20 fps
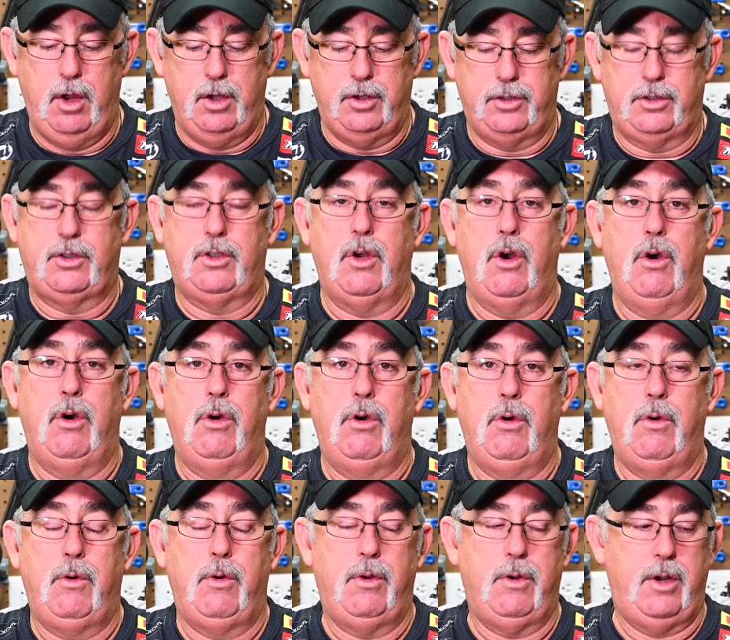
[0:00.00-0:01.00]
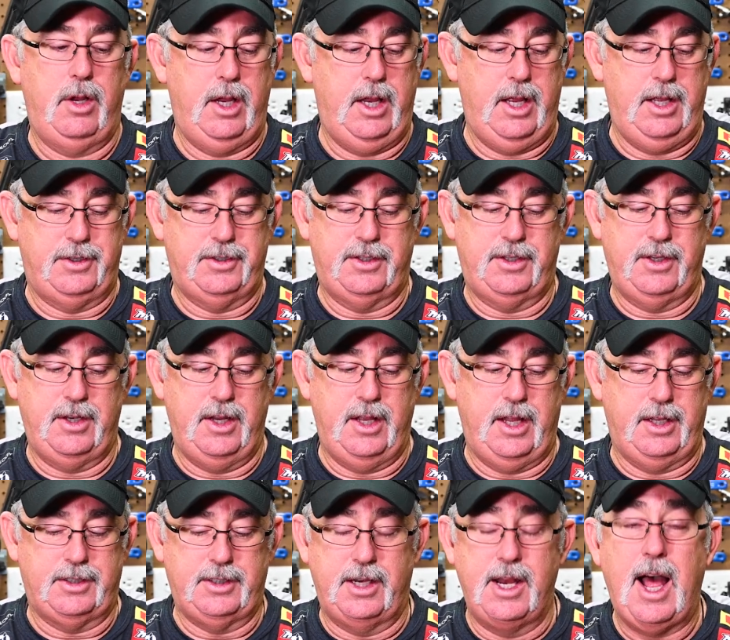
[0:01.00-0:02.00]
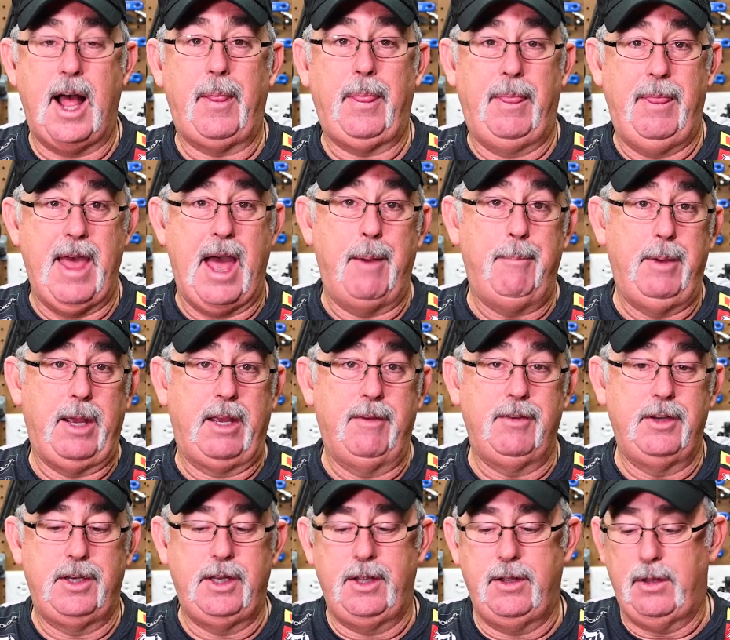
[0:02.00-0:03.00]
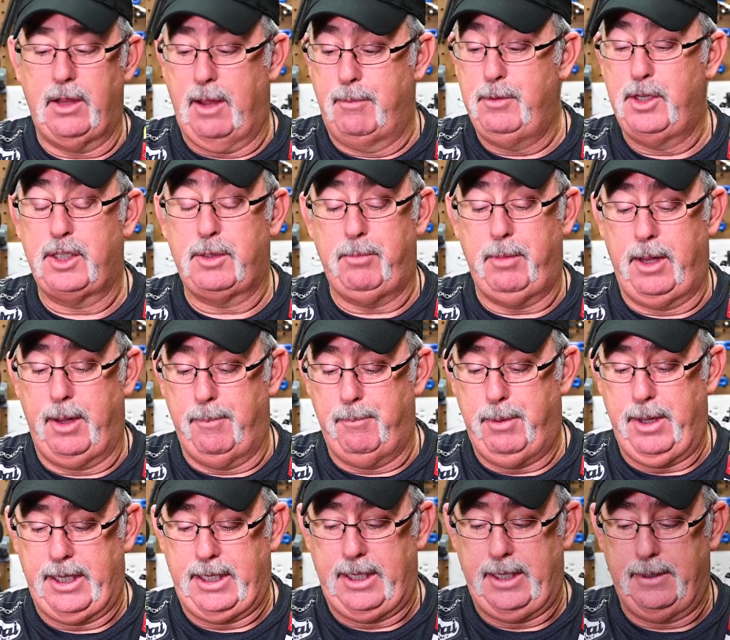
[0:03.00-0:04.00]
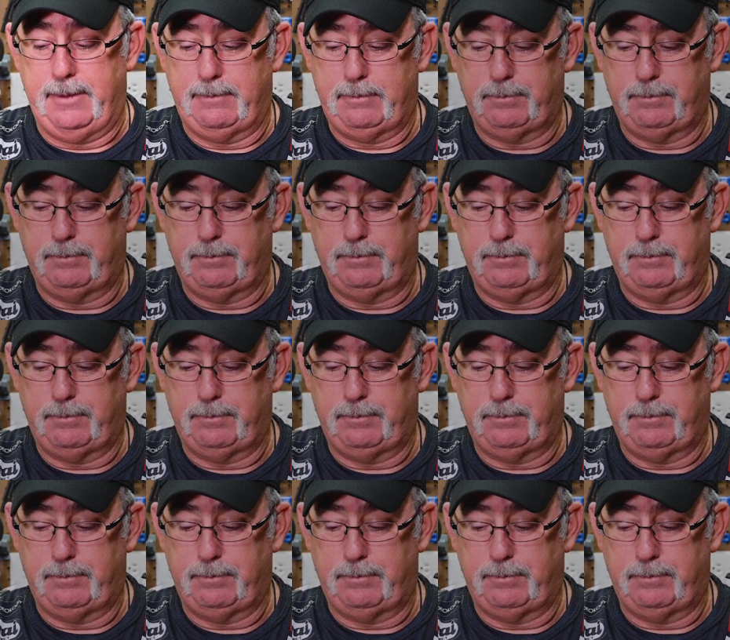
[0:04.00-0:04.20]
So it's not that big of a deal. I'm just being picky.